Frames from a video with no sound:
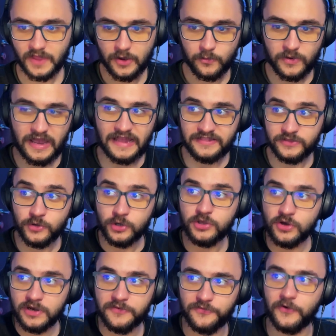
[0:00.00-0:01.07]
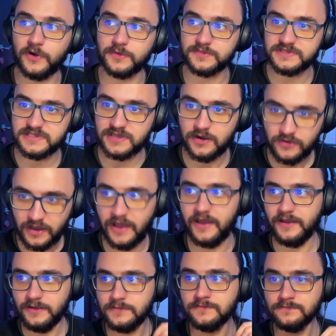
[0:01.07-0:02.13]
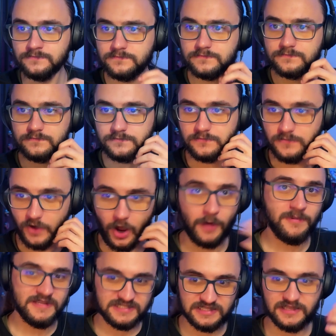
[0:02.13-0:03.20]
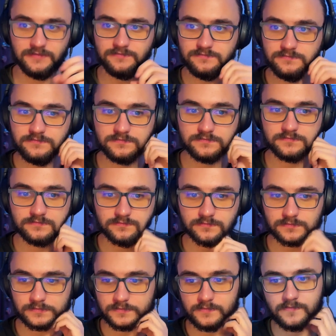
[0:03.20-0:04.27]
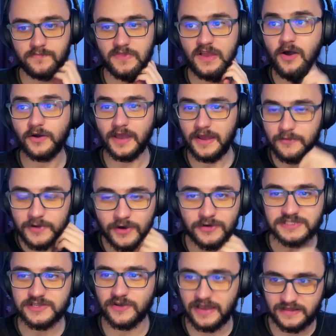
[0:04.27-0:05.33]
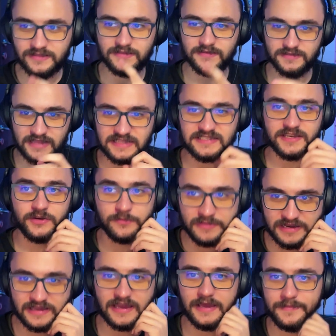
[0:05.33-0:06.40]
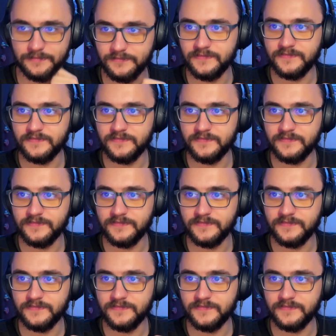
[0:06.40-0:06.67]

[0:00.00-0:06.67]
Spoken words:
We get new uniforms. Okay. Obviously. Okay, we also get, that's a new minigame.